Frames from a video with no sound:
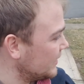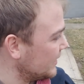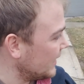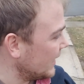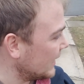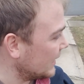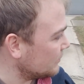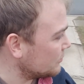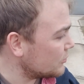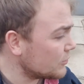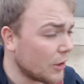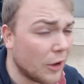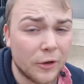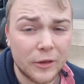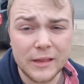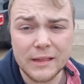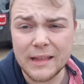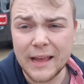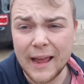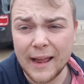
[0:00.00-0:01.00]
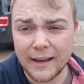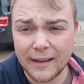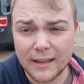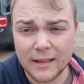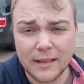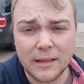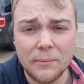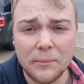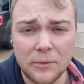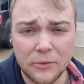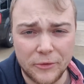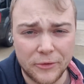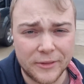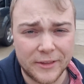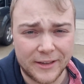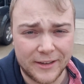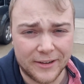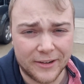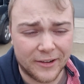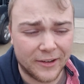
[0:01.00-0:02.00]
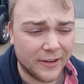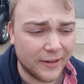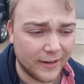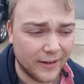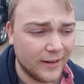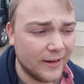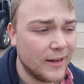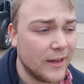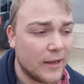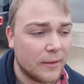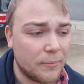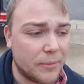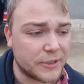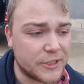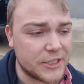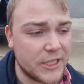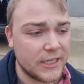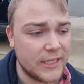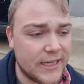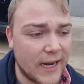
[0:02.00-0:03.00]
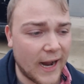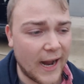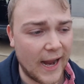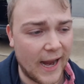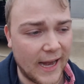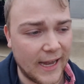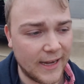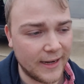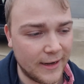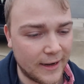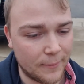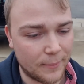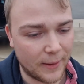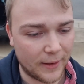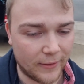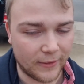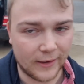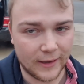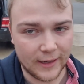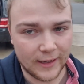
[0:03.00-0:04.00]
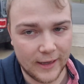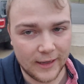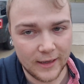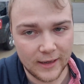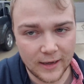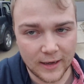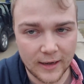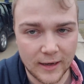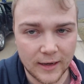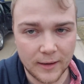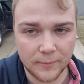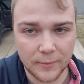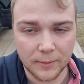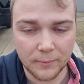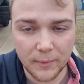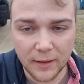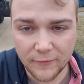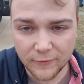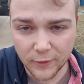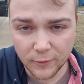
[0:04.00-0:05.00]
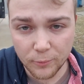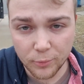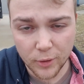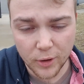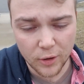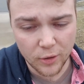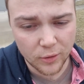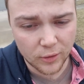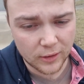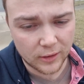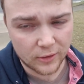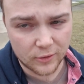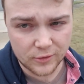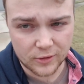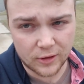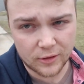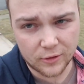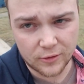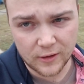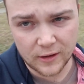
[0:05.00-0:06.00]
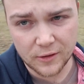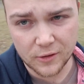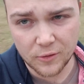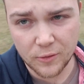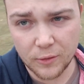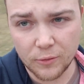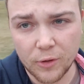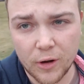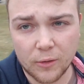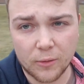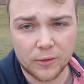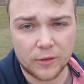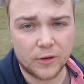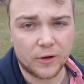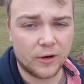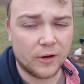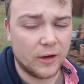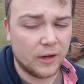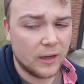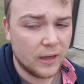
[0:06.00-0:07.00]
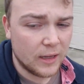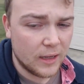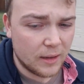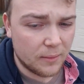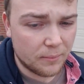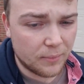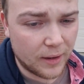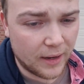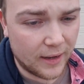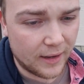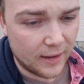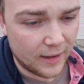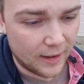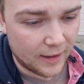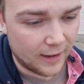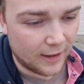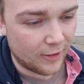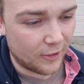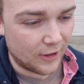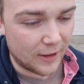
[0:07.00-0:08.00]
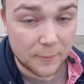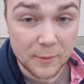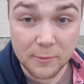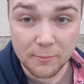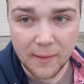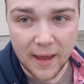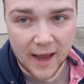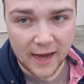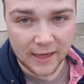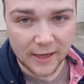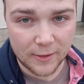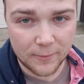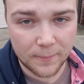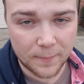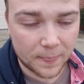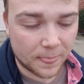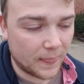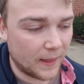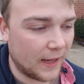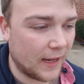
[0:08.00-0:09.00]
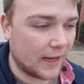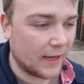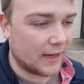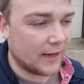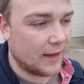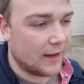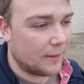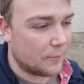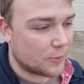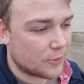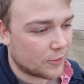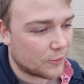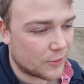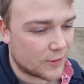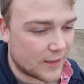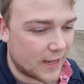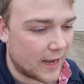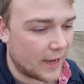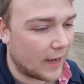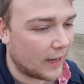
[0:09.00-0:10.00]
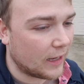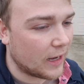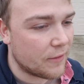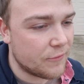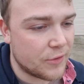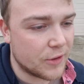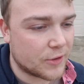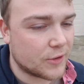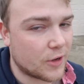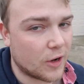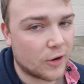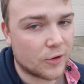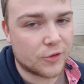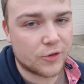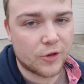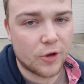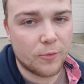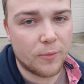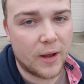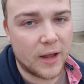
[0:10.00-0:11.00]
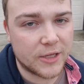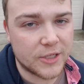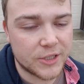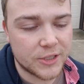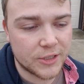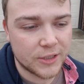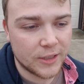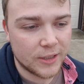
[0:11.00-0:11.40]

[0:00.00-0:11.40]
And I'm so sad because I'm losing her. But she died, apparently. The muffler broke. There's other things going wrong with her. But her name is Magnum. And I'm so sad. I love this car so much.